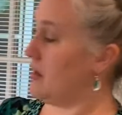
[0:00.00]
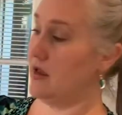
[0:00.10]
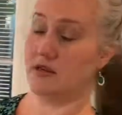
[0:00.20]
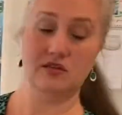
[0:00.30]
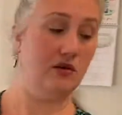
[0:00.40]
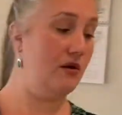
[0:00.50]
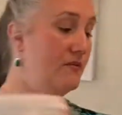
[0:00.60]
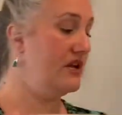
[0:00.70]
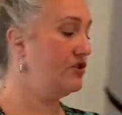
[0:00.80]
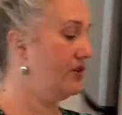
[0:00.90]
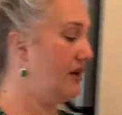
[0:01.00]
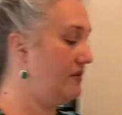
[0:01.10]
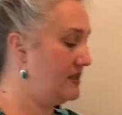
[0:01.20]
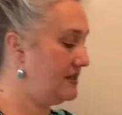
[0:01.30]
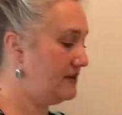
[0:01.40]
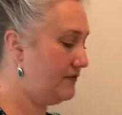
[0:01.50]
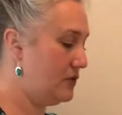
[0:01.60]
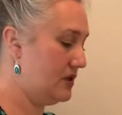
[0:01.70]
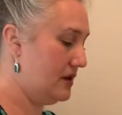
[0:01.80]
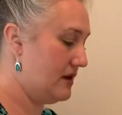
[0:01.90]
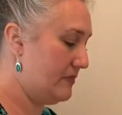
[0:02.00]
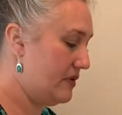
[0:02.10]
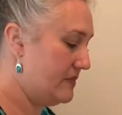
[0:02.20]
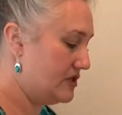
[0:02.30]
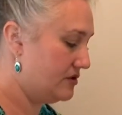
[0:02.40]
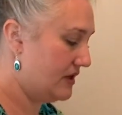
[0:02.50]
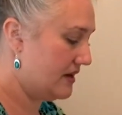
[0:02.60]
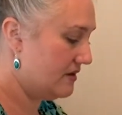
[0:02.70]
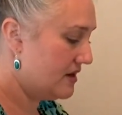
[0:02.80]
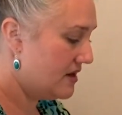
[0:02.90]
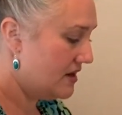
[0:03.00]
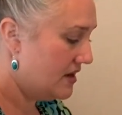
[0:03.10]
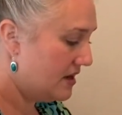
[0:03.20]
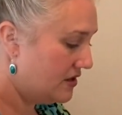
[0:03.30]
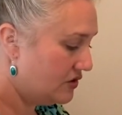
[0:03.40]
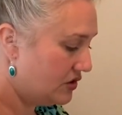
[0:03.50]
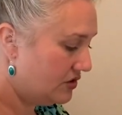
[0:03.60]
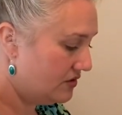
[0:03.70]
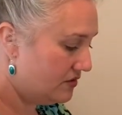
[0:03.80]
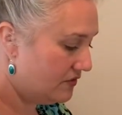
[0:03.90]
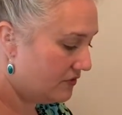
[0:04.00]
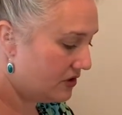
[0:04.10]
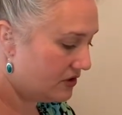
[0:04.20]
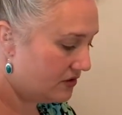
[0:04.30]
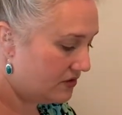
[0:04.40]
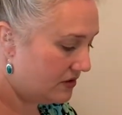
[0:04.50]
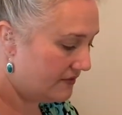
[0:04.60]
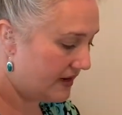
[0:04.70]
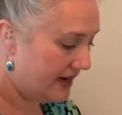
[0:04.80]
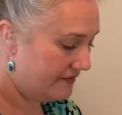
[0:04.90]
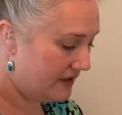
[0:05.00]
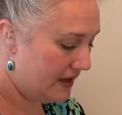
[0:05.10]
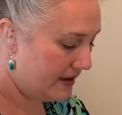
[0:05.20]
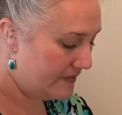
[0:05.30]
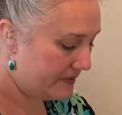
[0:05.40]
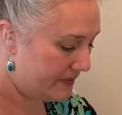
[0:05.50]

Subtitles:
So I'll measure out, this is a 1/4 cup, I'll measure out 2 for a total of a 1/2 cup.